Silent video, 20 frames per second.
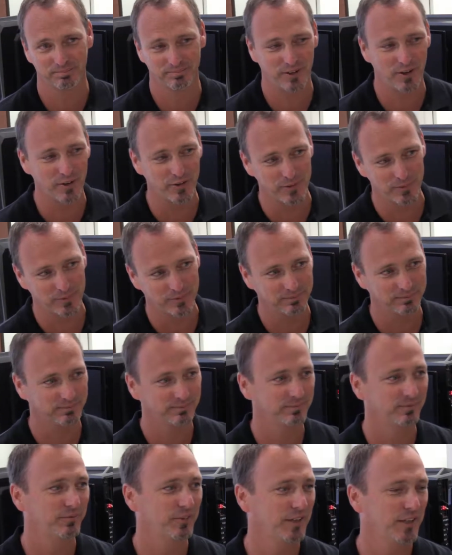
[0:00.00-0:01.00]
all the
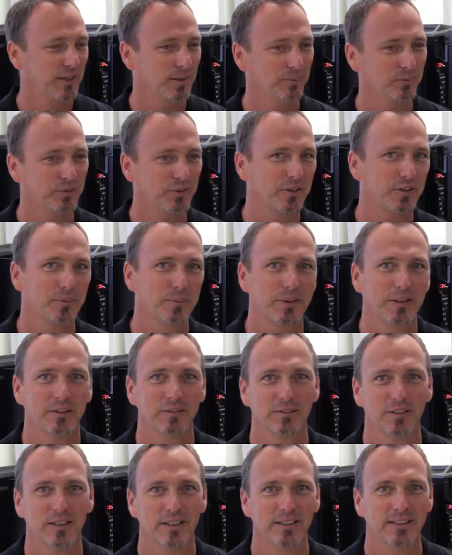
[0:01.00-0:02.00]
VMs that are being
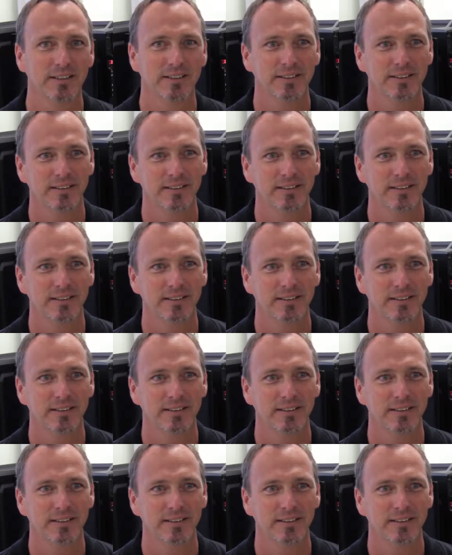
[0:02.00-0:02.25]
run.